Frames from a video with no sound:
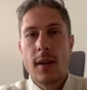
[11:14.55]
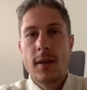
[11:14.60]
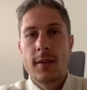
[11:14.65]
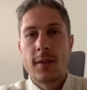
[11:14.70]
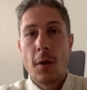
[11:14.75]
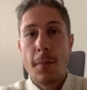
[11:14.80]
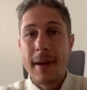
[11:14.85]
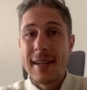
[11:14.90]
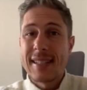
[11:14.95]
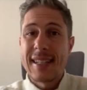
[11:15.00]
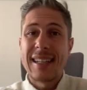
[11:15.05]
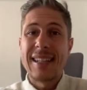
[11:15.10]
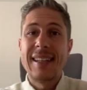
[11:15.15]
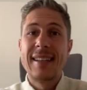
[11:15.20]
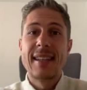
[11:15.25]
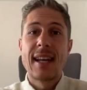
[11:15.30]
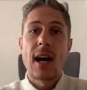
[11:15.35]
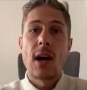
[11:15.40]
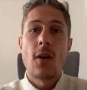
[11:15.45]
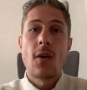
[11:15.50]
So basically
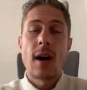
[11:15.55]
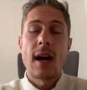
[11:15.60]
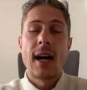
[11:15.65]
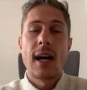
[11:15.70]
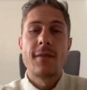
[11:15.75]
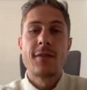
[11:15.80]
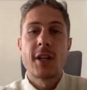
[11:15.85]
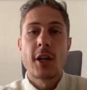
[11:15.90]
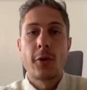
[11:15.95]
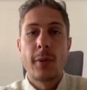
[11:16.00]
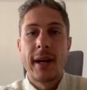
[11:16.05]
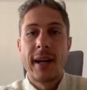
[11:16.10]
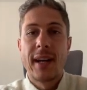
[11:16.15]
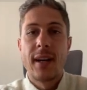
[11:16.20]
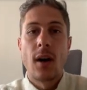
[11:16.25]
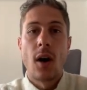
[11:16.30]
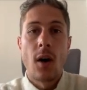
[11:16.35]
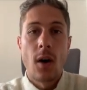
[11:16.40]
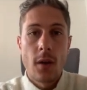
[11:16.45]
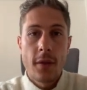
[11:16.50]
now I have
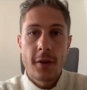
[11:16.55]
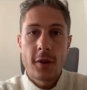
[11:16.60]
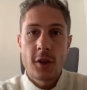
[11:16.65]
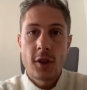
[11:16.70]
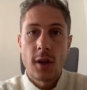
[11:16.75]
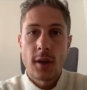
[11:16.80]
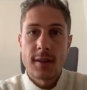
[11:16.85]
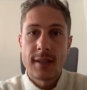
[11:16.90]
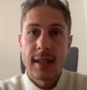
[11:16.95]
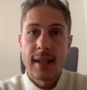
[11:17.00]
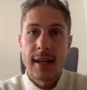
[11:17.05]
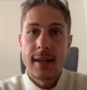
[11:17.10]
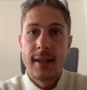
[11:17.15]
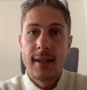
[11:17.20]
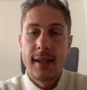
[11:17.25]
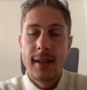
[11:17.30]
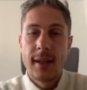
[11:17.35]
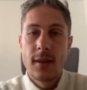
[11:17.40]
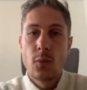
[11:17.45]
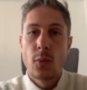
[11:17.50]
generated all the shots that I
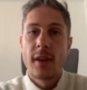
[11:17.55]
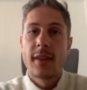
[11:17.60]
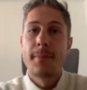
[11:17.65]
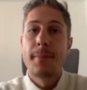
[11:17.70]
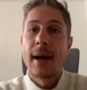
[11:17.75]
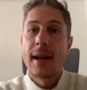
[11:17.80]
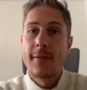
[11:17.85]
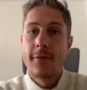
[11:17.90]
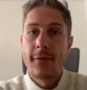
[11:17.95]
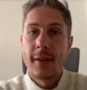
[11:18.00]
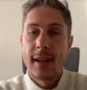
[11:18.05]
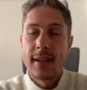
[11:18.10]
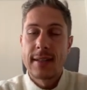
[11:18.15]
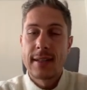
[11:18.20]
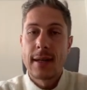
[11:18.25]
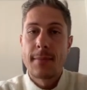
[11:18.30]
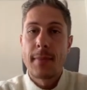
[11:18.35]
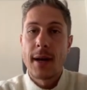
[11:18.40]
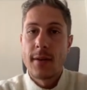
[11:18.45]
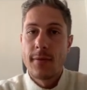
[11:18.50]
needed with my
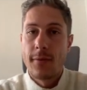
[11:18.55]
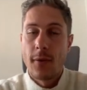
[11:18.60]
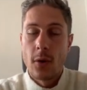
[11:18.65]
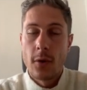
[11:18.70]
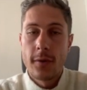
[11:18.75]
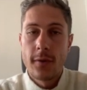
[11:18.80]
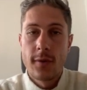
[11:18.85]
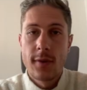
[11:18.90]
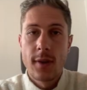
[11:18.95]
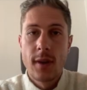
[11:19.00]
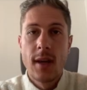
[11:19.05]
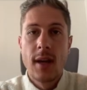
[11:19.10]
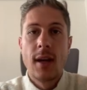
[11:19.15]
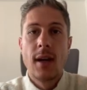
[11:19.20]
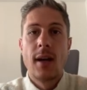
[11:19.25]
face and my voice.